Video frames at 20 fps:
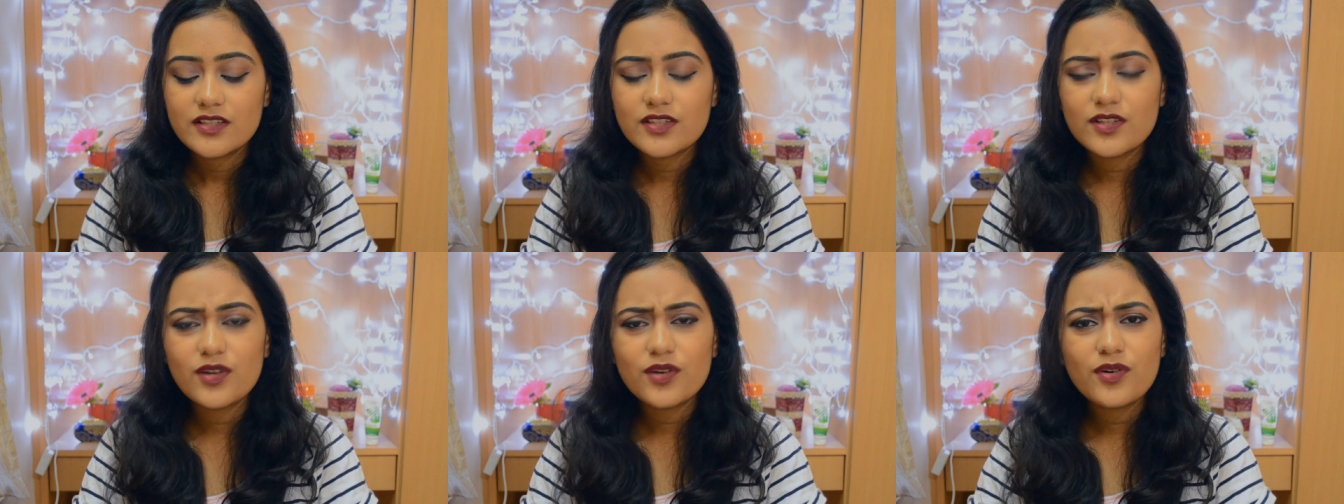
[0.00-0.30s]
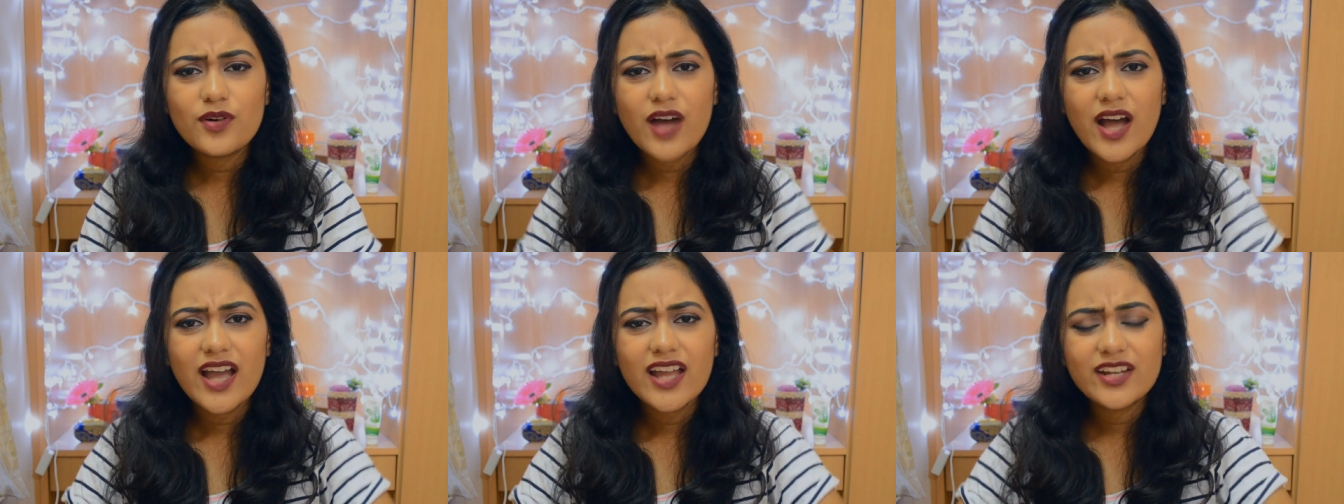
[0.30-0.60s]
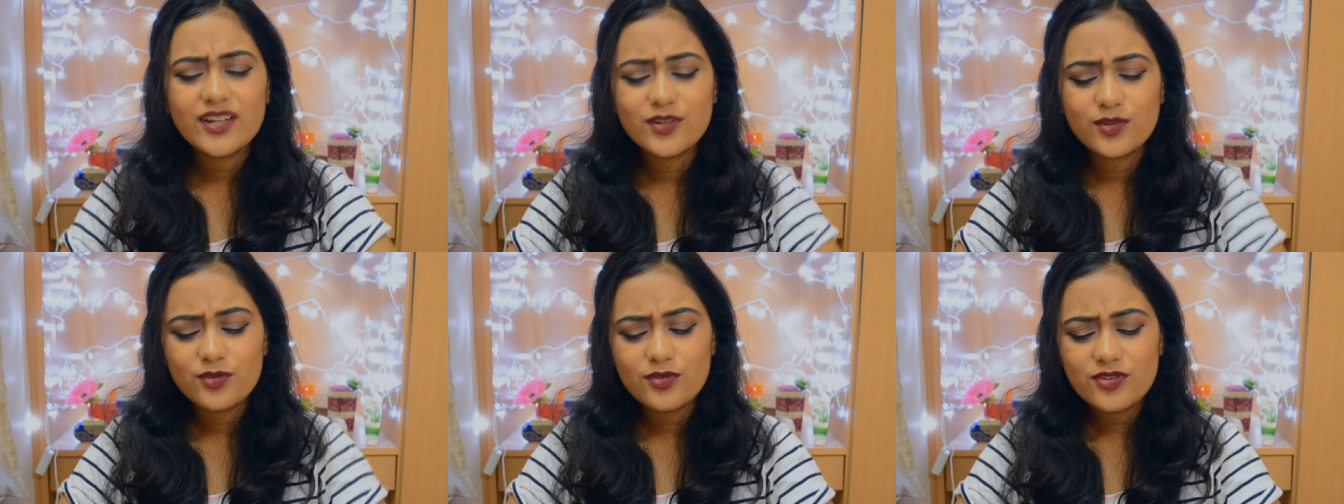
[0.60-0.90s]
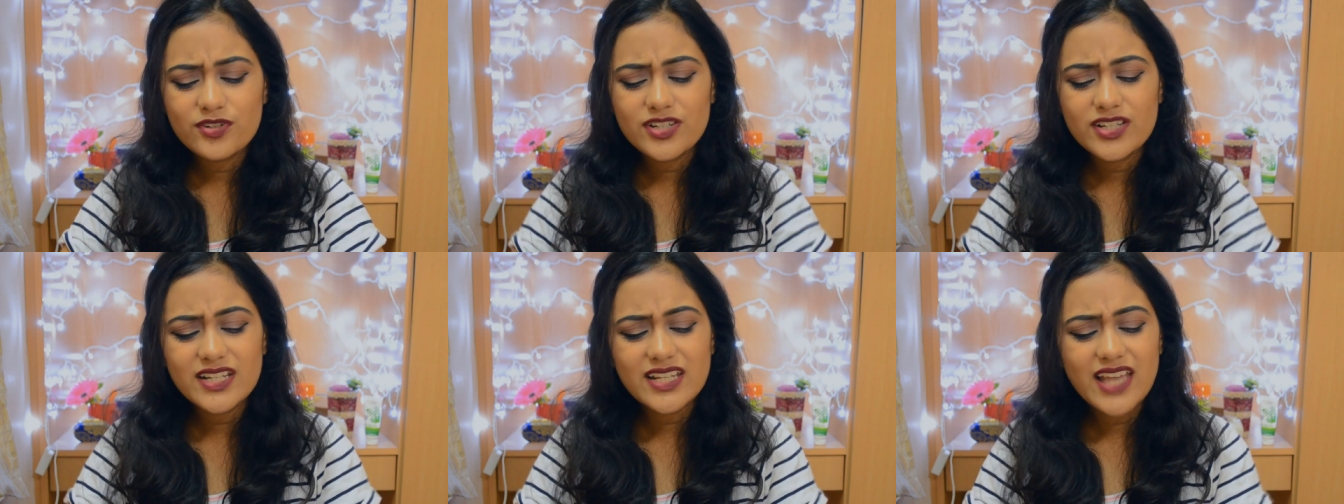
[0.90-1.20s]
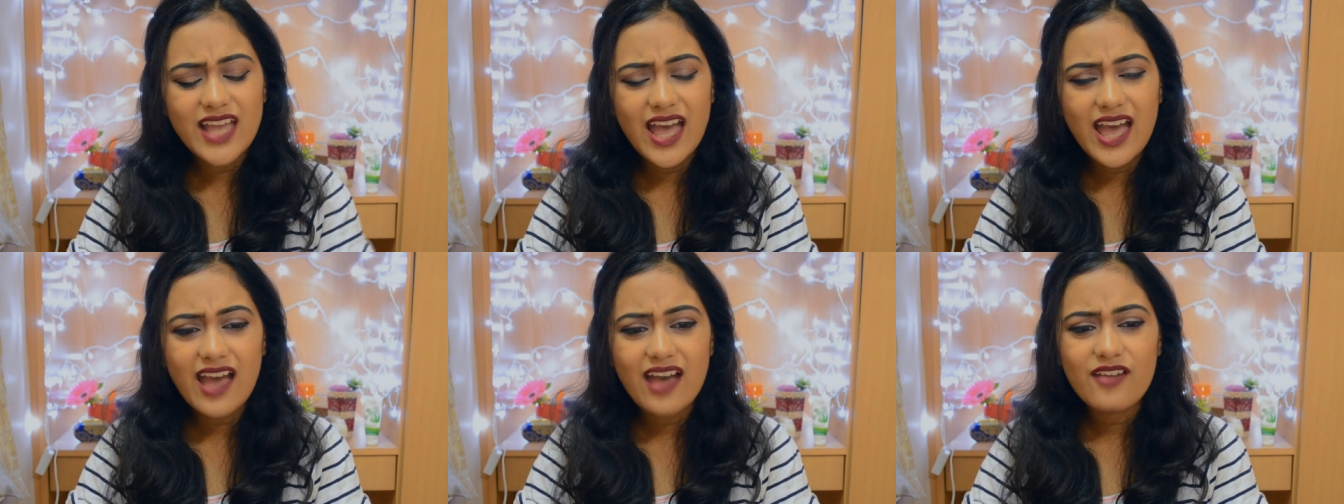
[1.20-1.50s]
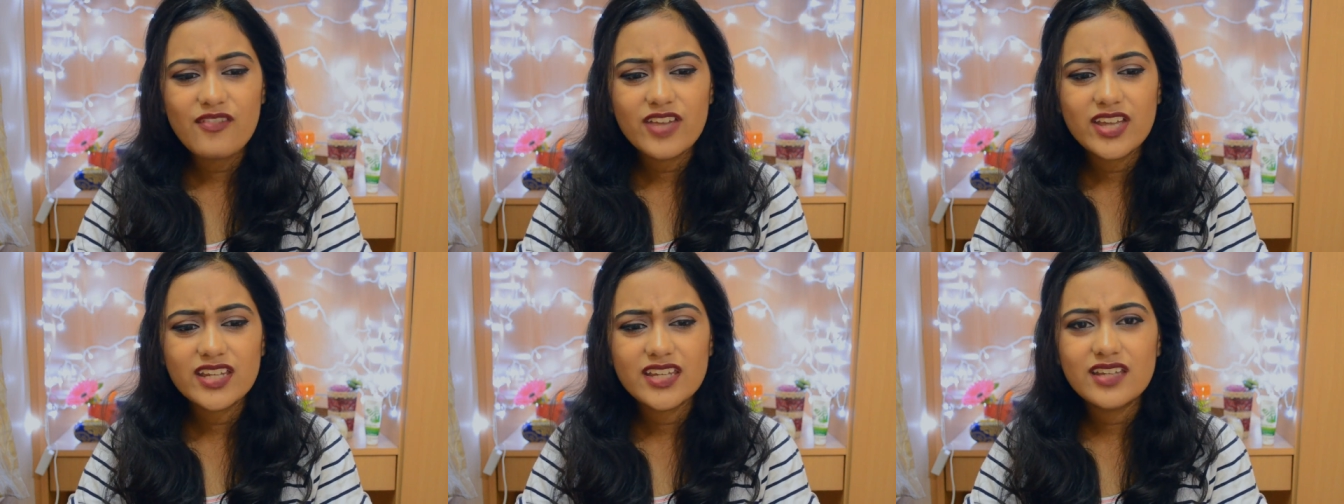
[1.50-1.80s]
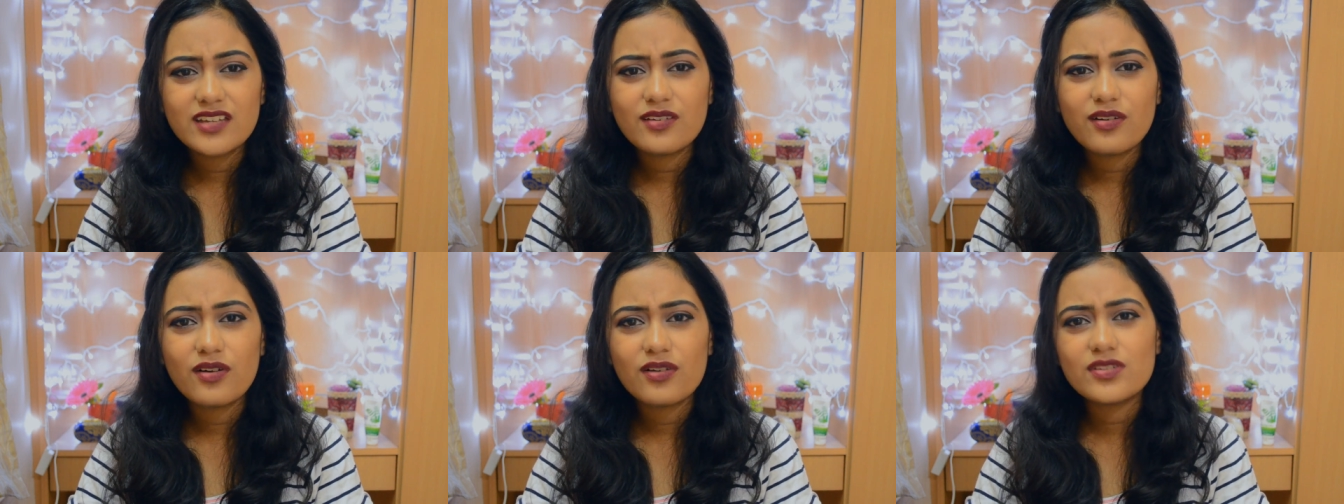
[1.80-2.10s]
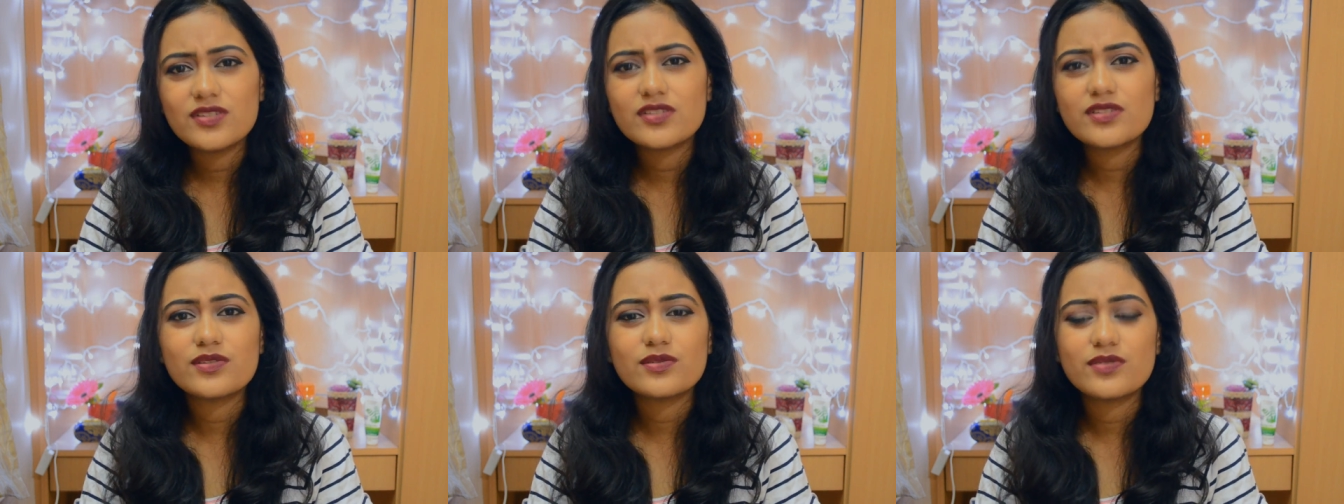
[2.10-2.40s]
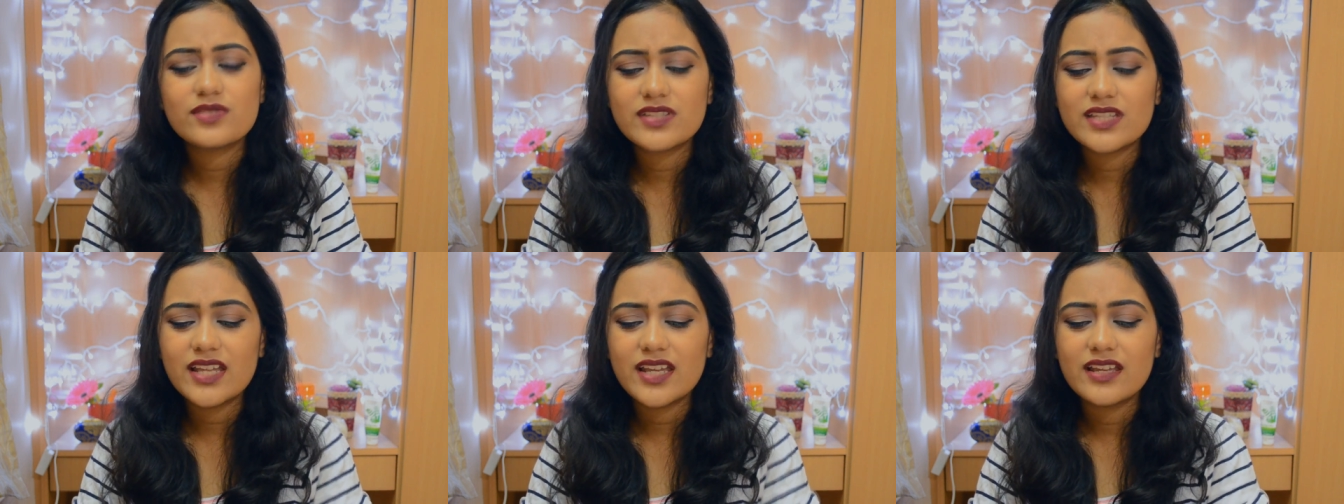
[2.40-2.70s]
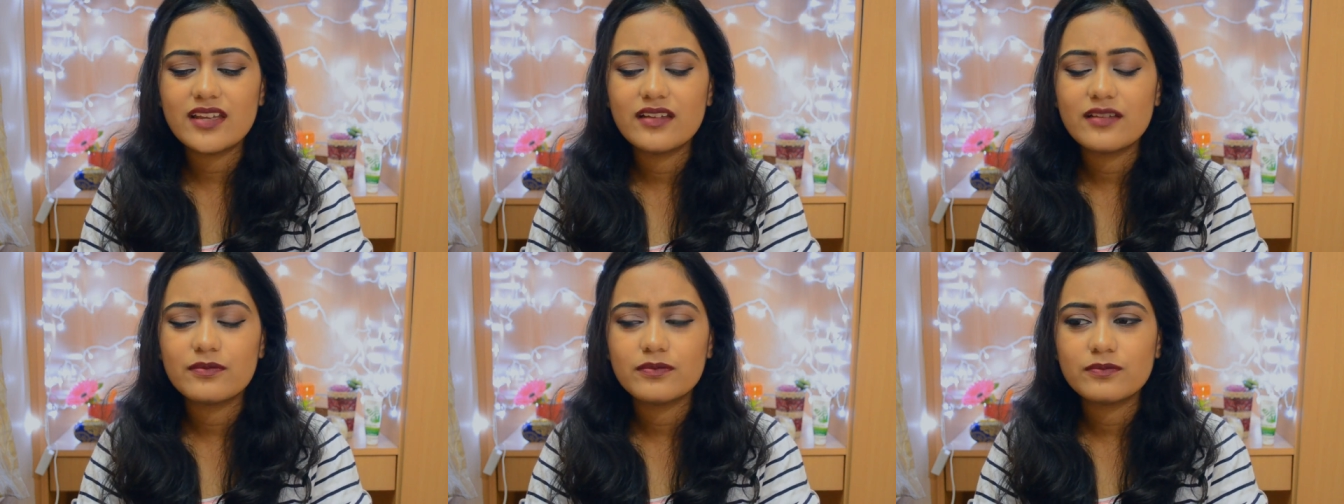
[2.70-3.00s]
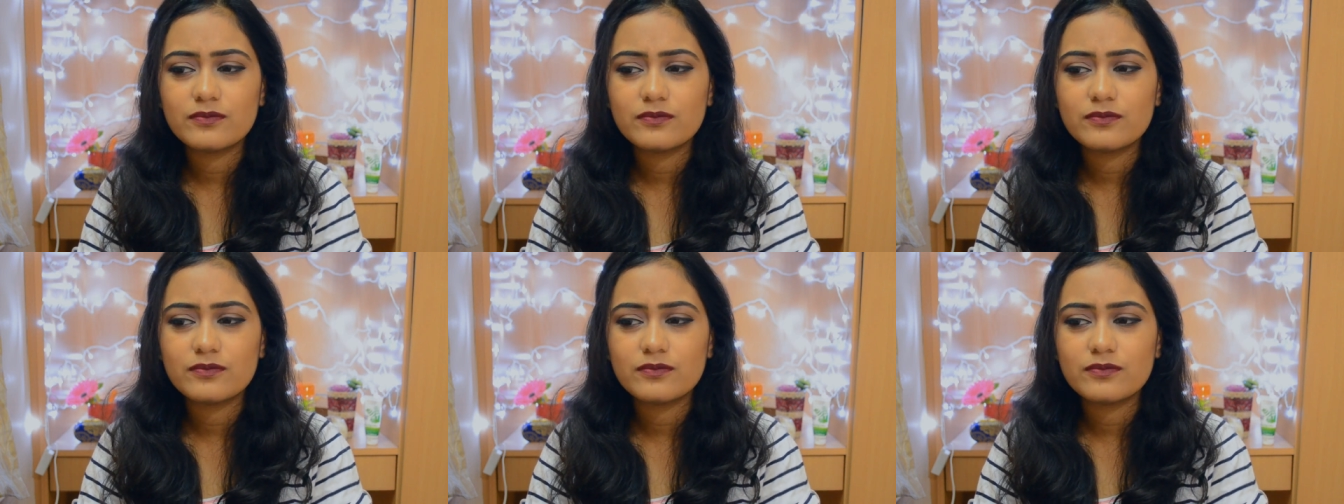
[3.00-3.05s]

so I don't really have any cons to say.